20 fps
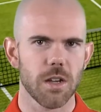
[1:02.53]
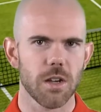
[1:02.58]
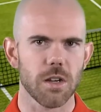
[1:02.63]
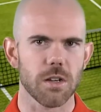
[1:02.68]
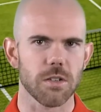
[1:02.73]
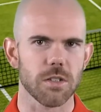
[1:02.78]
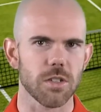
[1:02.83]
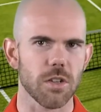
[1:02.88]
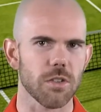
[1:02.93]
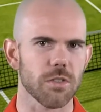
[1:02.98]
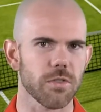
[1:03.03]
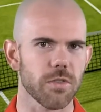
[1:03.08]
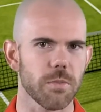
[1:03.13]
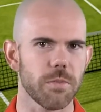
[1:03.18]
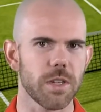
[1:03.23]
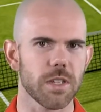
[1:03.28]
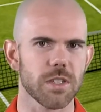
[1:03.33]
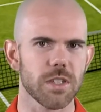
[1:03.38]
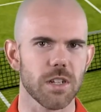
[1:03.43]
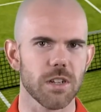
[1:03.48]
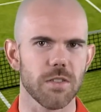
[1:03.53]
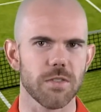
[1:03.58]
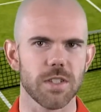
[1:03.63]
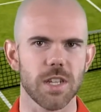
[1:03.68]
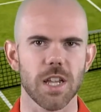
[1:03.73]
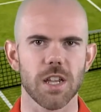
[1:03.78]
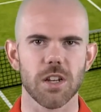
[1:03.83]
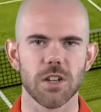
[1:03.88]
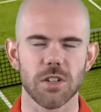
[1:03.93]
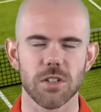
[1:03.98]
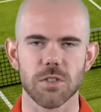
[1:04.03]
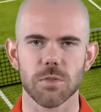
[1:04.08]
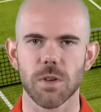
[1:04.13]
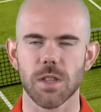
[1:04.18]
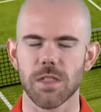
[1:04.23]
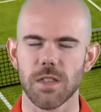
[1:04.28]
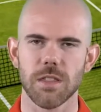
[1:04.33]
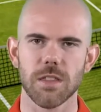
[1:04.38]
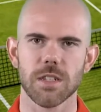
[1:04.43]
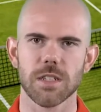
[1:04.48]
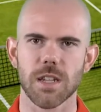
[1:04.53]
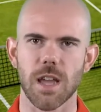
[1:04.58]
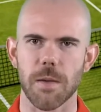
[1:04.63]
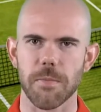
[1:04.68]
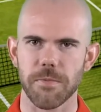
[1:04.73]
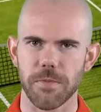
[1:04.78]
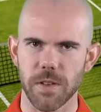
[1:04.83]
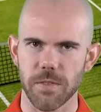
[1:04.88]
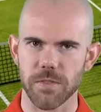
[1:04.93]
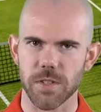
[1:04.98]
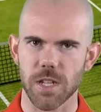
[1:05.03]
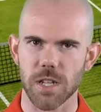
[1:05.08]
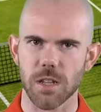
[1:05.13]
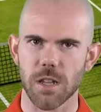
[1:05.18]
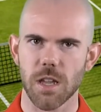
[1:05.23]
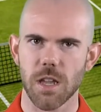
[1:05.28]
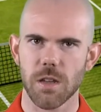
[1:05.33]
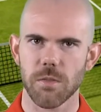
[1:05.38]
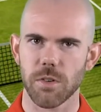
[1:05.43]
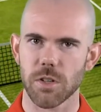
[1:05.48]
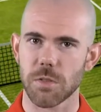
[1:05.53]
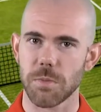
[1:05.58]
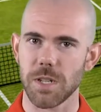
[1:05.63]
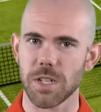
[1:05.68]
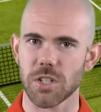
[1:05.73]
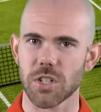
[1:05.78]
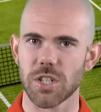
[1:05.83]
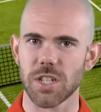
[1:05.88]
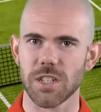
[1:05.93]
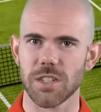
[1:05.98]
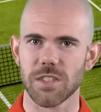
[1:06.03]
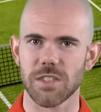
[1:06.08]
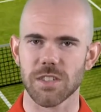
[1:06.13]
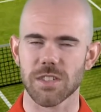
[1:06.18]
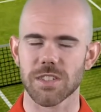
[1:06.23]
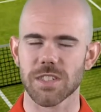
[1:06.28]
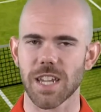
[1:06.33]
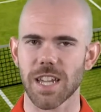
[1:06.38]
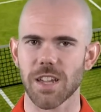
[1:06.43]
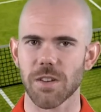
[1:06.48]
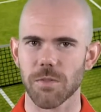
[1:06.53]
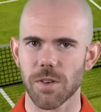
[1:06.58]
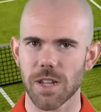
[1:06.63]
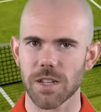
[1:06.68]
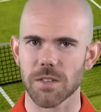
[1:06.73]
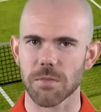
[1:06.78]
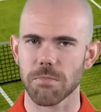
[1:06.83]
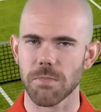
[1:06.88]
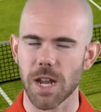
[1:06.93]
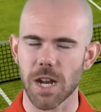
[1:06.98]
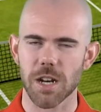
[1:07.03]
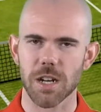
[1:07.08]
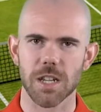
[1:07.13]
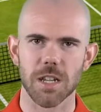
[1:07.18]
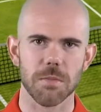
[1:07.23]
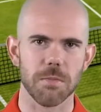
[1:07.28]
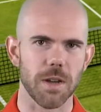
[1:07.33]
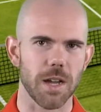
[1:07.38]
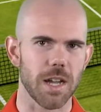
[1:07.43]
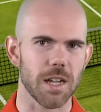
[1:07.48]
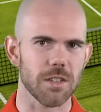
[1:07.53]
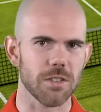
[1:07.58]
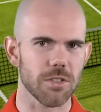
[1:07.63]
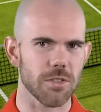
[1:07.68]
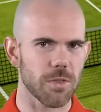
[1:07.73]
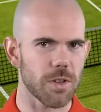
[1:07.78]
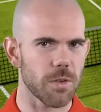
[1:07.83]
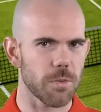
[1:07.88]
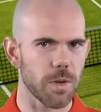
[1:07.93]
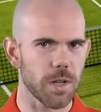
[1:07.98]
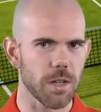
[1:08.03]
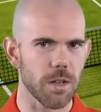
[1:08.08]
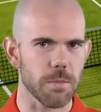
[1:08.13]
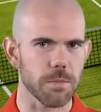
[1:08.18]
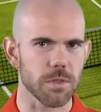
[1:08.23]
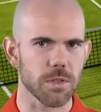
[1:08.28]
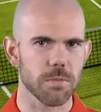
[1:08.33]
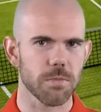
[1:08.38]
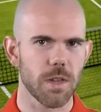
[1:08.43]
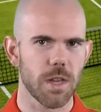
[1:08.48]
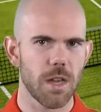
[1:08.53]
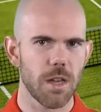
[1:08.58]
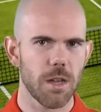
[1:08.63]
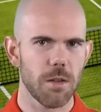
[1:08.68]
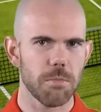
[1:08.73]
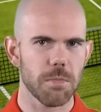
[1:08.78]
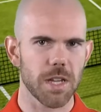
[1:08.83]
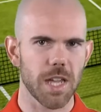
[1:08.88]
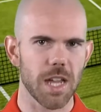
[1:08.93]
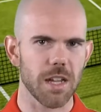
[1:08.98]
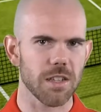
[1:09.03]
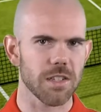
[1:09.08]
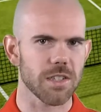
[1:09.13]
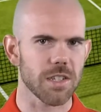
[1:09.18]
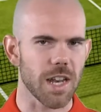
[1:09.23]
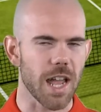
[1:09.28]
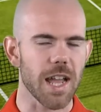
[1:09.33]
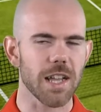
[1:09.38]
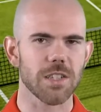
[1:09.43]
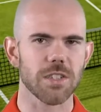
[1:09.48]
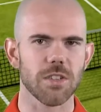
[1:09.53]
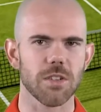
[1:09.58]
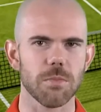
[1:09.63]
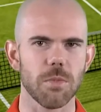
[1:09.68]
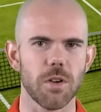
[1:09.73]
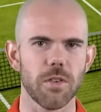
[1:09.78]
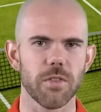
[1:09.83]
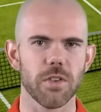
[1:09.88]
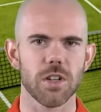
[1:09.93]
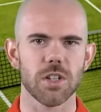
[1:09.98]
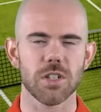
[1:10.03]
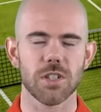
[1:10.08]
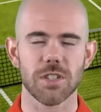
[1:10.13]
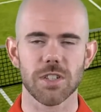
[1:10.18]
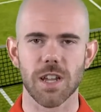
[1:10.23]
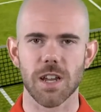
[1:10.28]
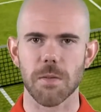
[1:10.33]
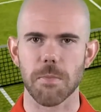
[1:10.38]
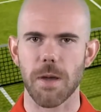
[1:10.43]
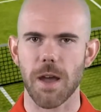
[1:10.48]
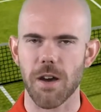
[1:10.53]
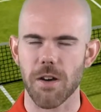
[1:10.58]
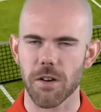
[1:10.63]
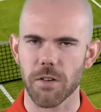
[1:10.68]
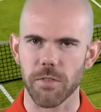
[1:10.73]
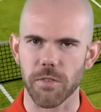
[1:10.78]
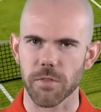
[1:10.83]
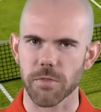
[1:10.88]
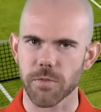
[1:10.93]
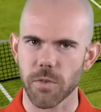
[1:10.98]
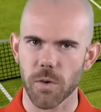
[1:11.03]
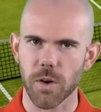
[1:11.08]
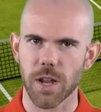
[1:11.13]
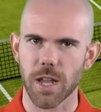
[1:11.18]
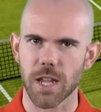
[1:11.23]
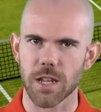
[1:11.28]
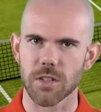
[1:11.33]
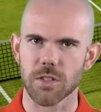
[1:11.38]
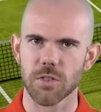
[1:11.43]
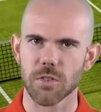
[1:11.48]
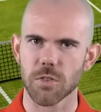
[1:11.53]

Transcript: Her results from this year have taken her to within the top 50, which means she is the second-ranked American behind Serena Williams. McHale is an excellent mover and she's got a powerful forehand,